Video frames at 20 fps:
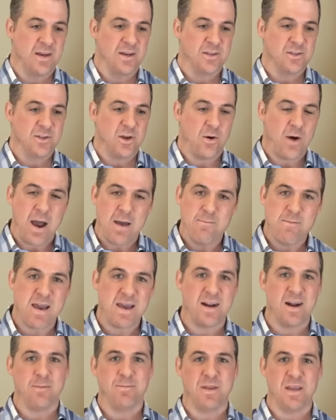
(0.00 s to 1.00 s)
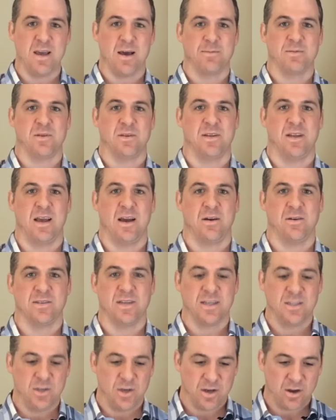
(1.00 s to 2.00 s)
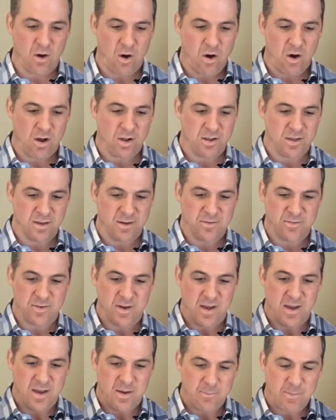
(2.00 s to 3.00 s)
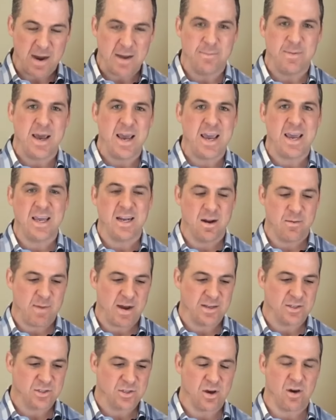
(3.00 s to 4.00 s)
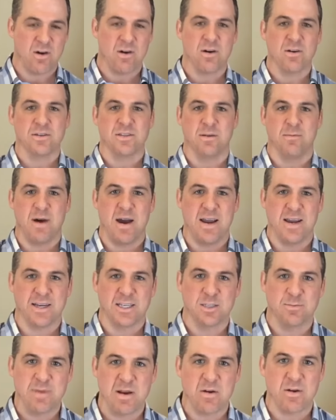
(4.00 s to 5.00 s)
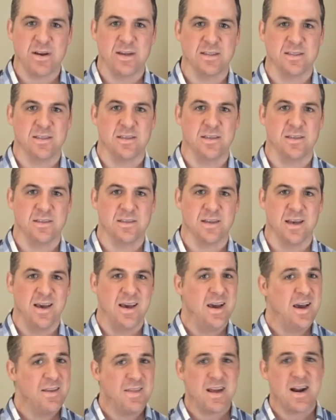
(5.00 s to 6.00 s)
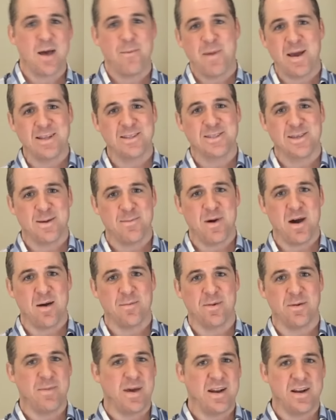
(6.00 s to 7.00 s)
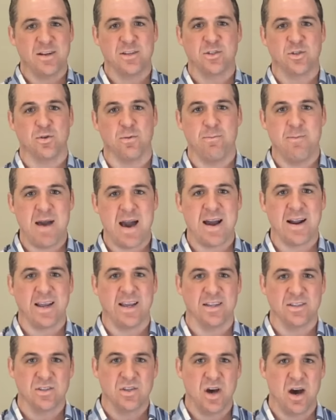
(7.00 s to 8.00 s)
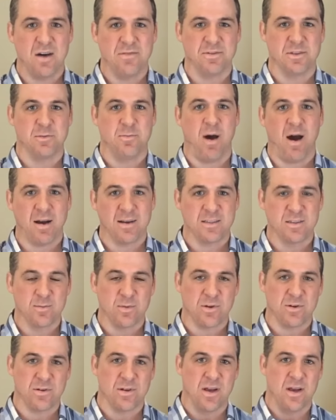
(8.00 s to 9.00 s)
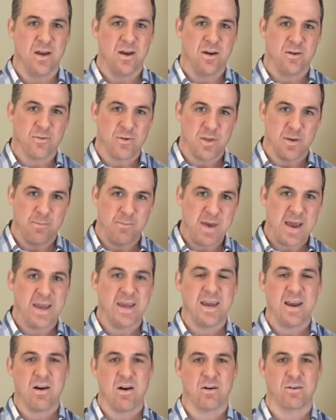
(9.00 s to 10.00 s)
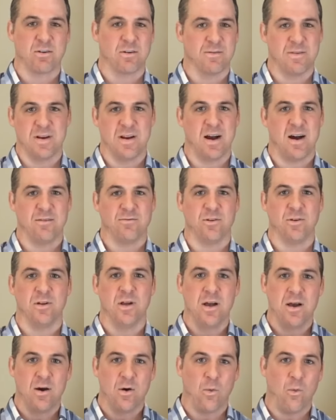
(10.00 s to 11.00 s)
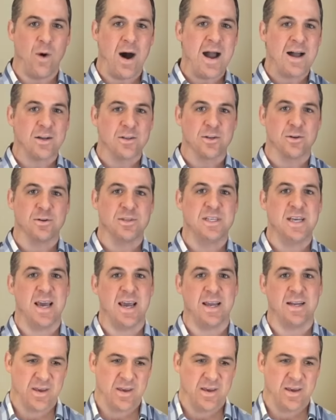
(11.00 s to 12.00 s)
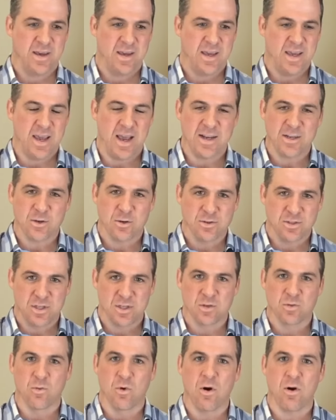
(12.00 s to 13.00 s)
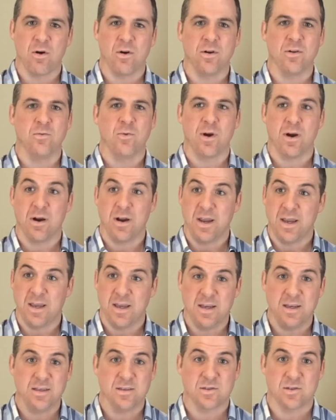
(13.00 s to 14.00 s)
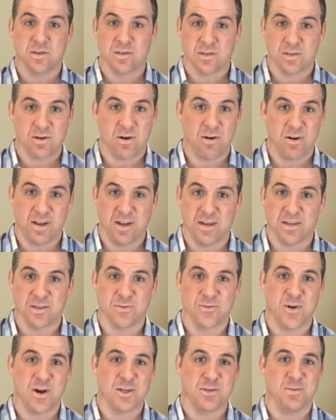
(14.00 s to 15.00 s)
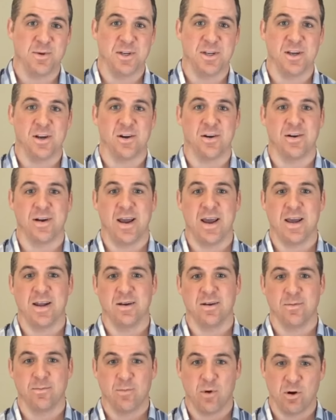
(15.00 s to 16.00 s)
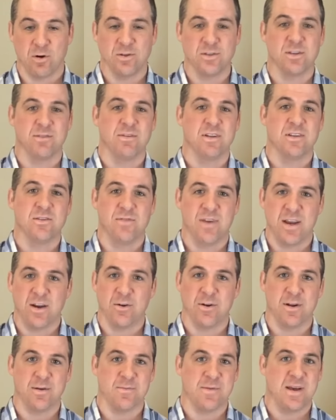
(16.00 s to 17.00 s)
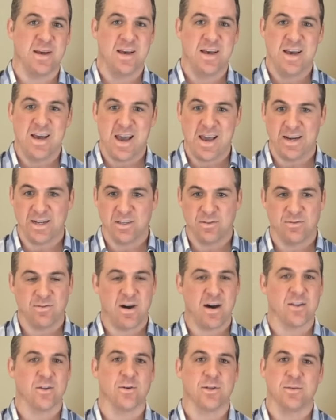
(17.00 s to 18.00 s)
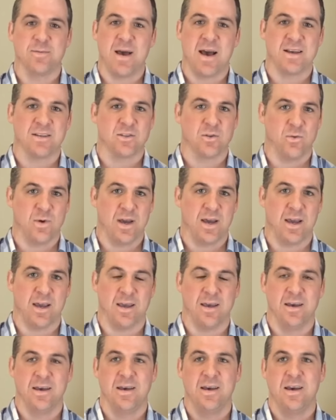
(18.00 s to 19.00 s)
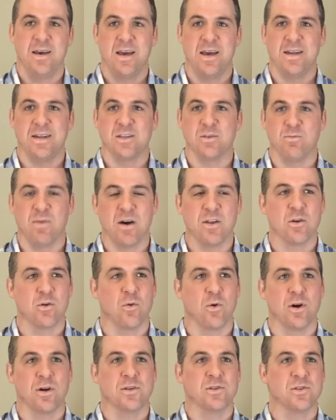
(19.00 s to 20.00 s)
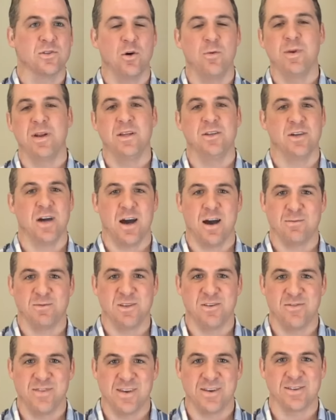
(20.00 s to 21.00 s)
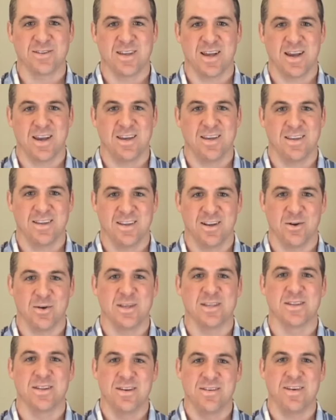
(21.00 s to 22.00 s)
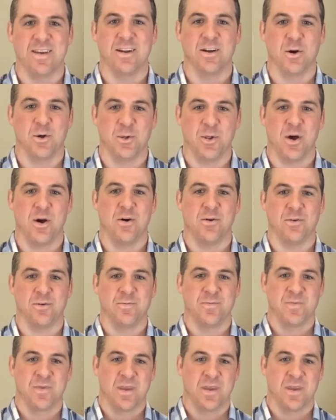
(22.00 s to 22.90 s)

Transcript: So I made up the ups and downs. I took all of my pain and my scars and my experiences, and then I made some up and made it as dramatic and tough as possible for the main character of the novel, Wilder Tate. He enters this world where he is starting his freshman year, and burns have disfigured him, and his father has passed away, and his mother works so many jobs he feels like, you know, he's living alone.